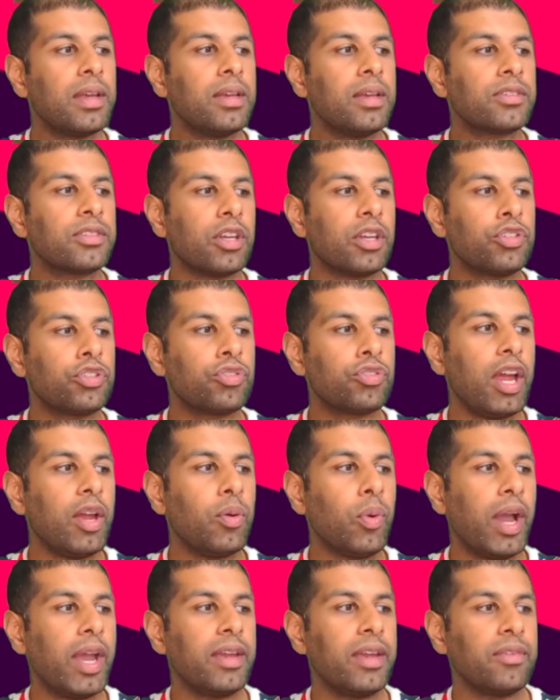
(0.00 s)
So straight
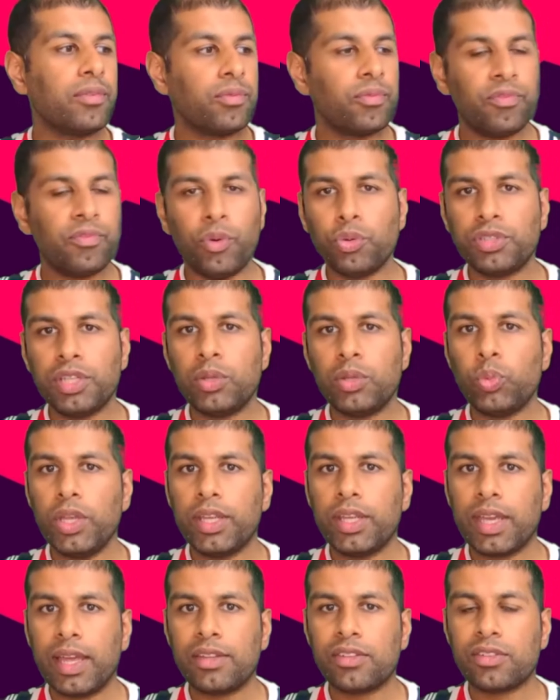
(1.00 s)
away, fourteen
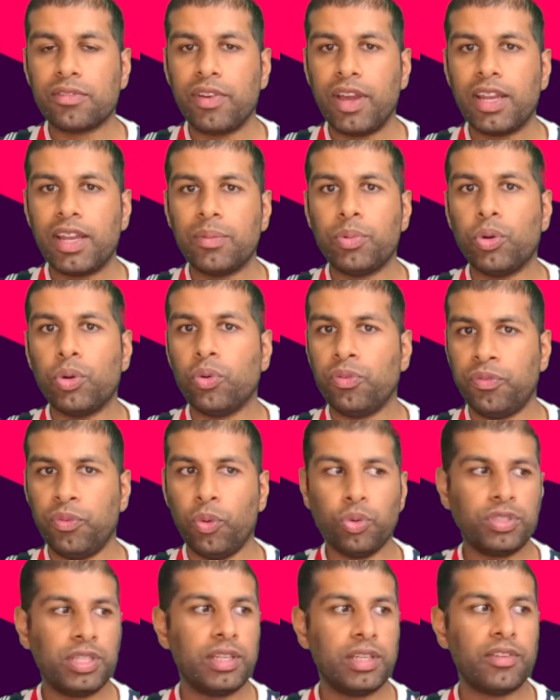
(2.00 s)
weekends available.
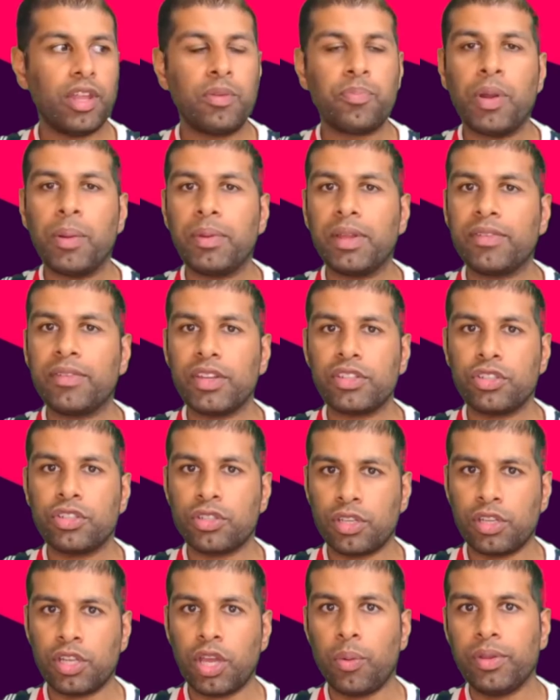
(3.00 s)
fourteen of their Premier League fixtures
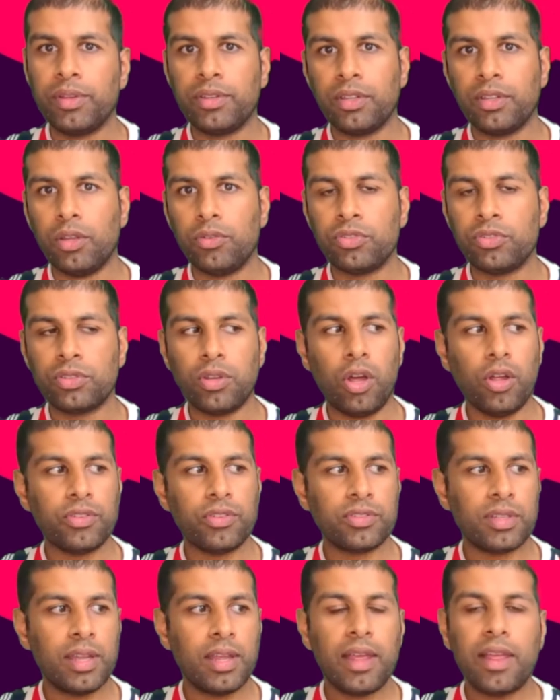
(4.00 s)
can go into those
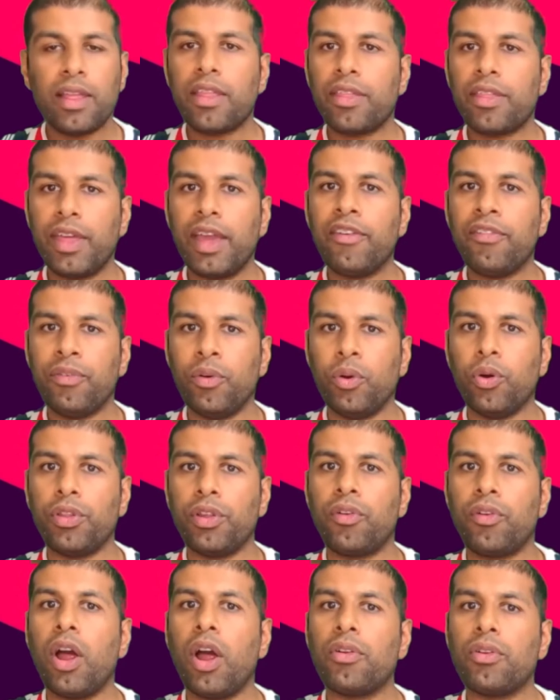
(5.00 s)
slots. Therefore,
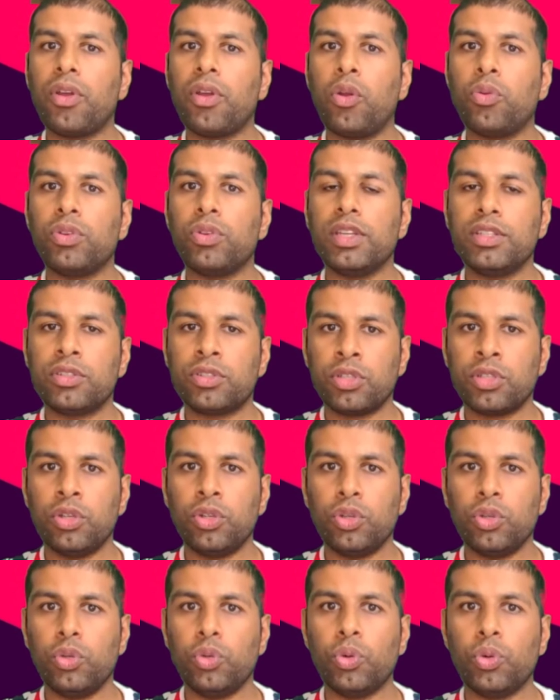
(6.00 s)
there are only
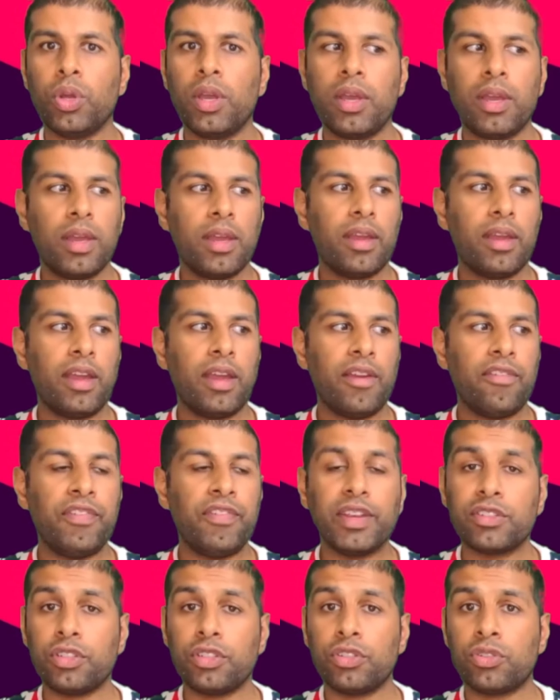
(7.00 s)
two uh,
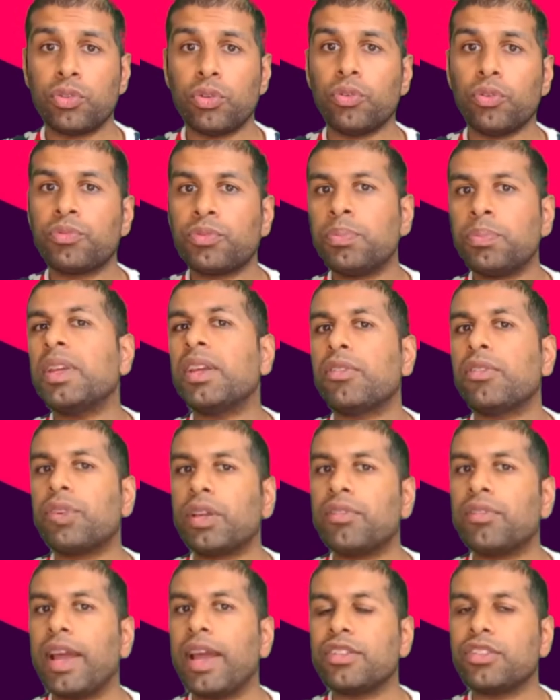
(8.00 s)
fixtures sort of to be
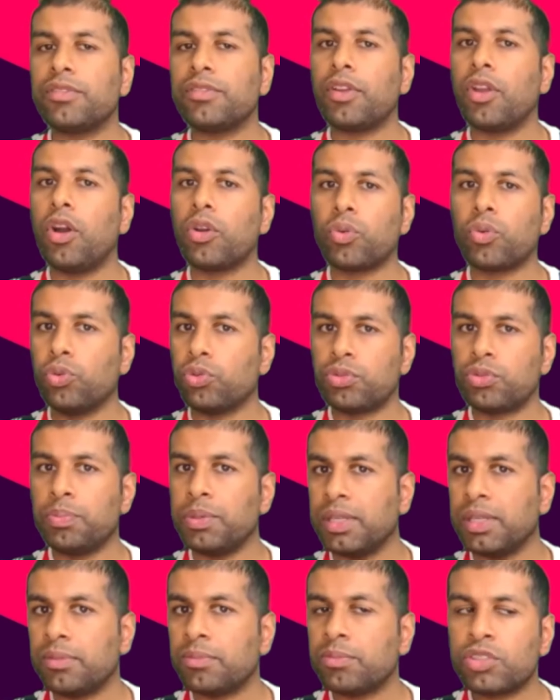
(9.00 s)
rearranged, if you like, or to
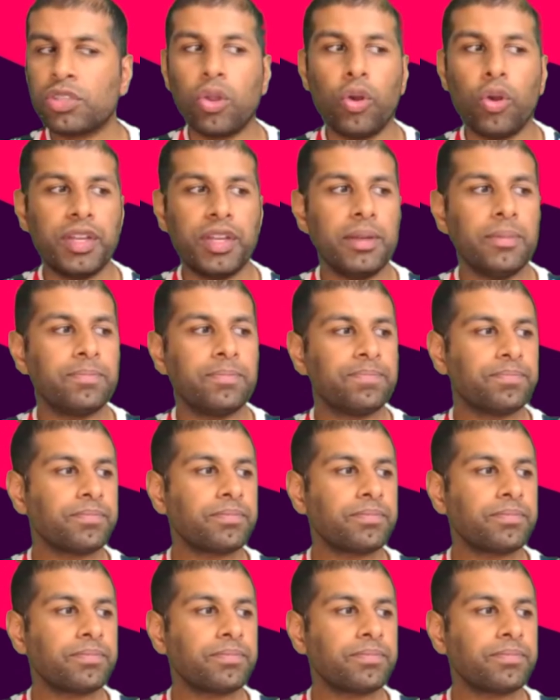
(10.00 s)
be slotted in.